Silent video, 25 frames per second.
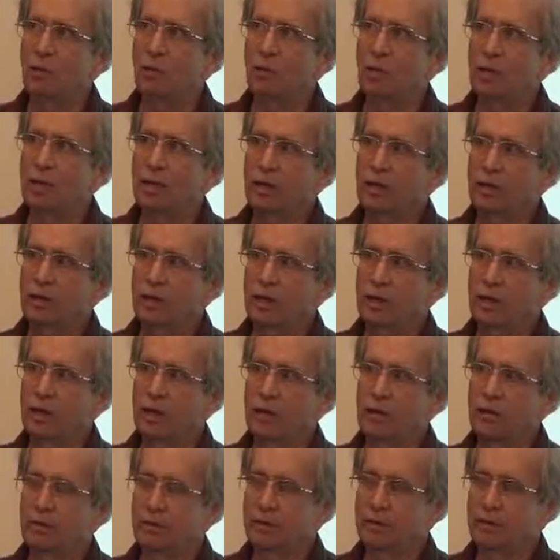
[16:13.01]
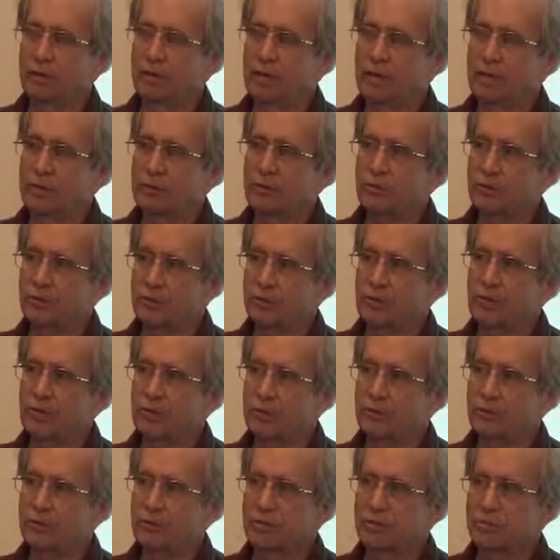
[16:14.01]
when I ran the latest,
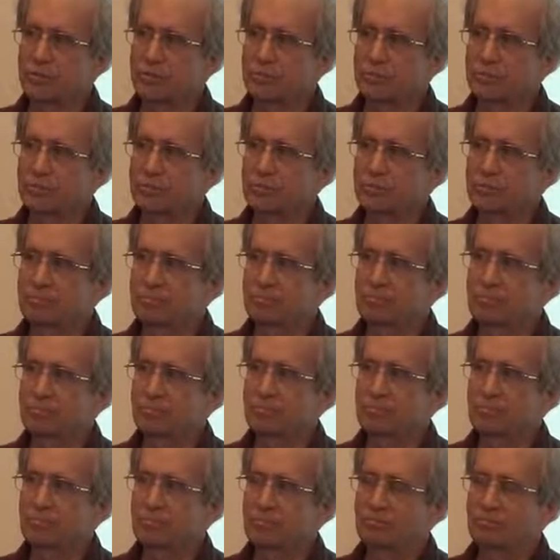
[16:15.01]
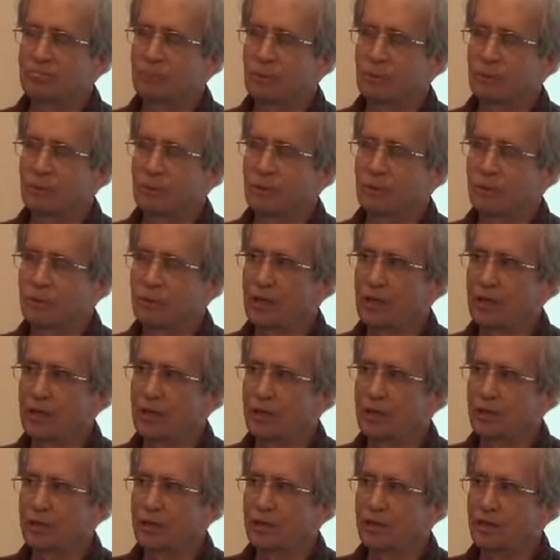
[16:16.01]
greatest Arduino
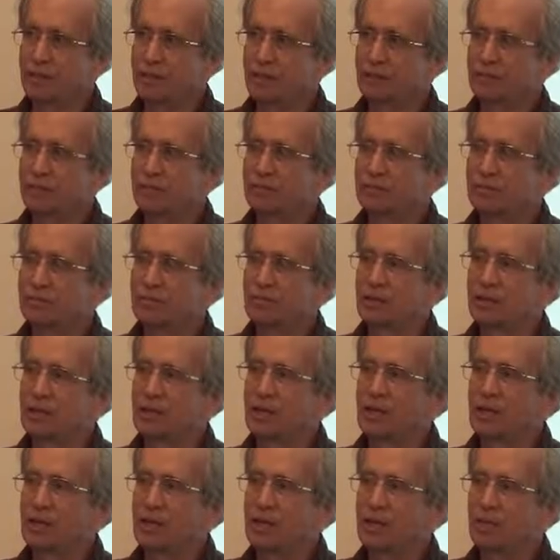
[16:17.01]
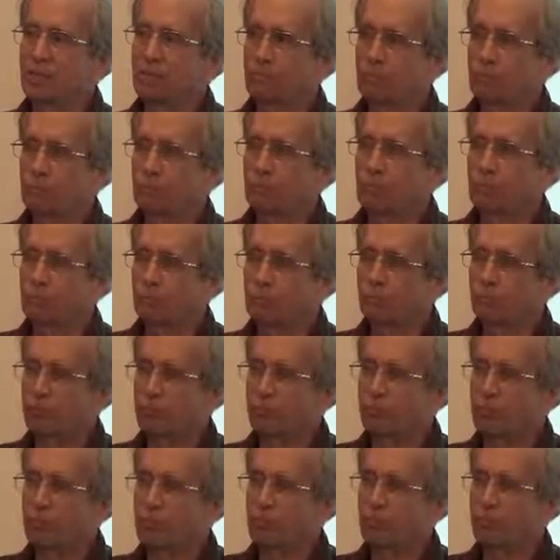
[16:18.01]
IDE in ver- in
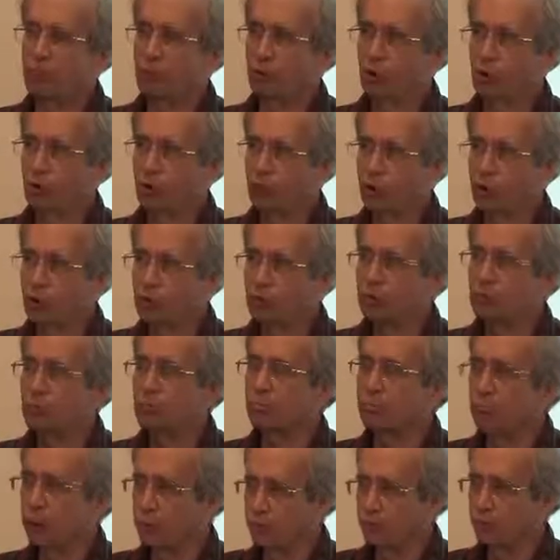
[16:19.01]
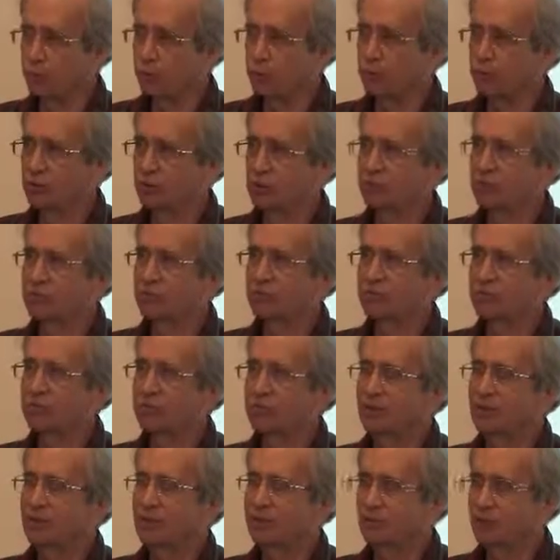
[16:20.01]
verbose mode,
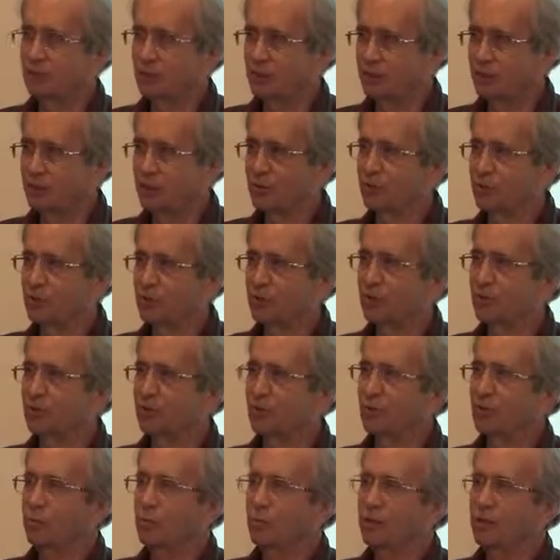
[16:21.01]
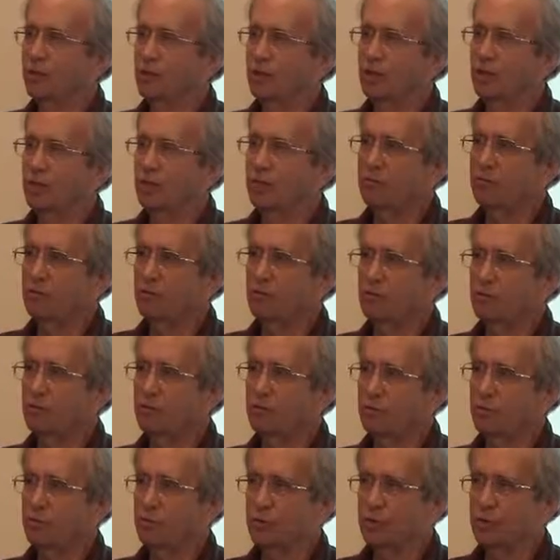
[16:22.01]
it doesn't show you what the Well, it may
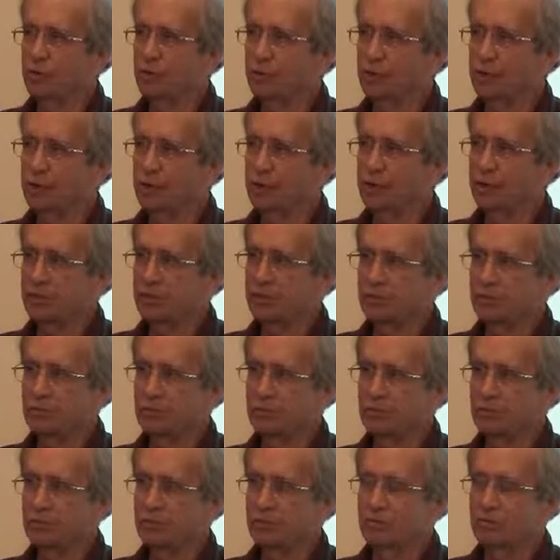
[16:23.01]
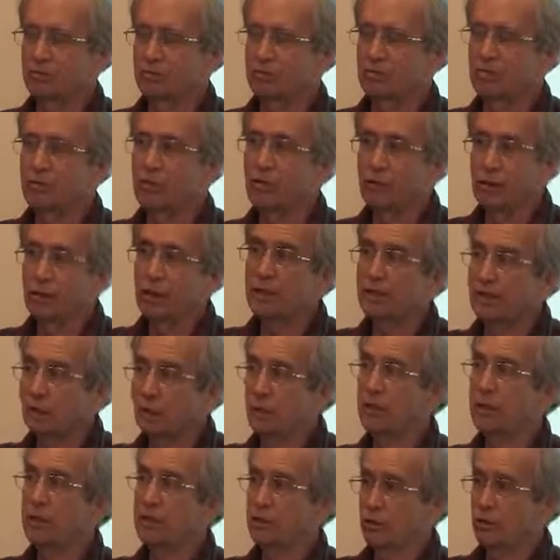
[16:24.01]
show it to you, but if you need to, Oh, that,
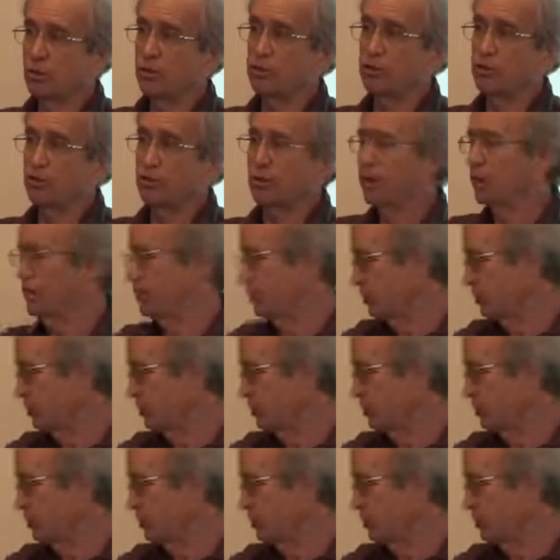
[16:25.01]
so they still do it,